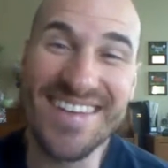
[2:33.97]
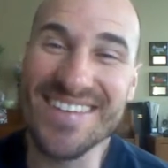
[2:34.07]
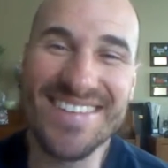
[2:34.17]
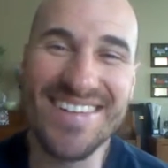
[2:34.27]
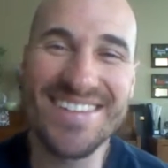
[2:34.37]

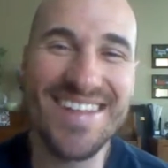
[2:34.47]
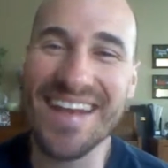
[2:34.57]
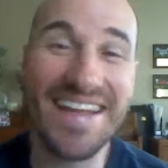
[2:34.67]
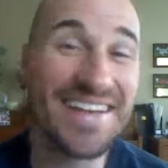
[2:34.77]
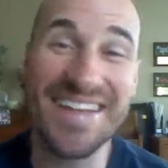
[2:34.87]

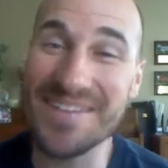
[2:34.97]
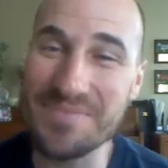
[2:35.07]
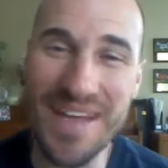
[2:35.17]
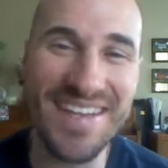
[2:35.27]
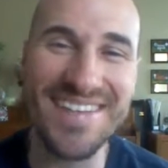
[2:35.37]
And I did
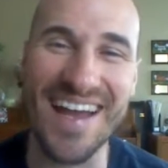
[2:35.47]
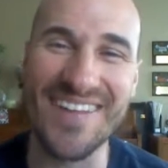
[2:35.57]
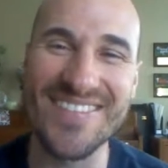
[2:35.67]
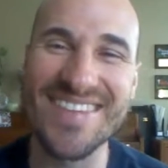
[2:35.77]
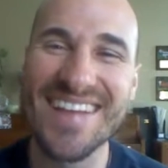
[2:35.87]
many
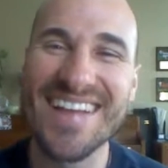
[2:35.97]
times.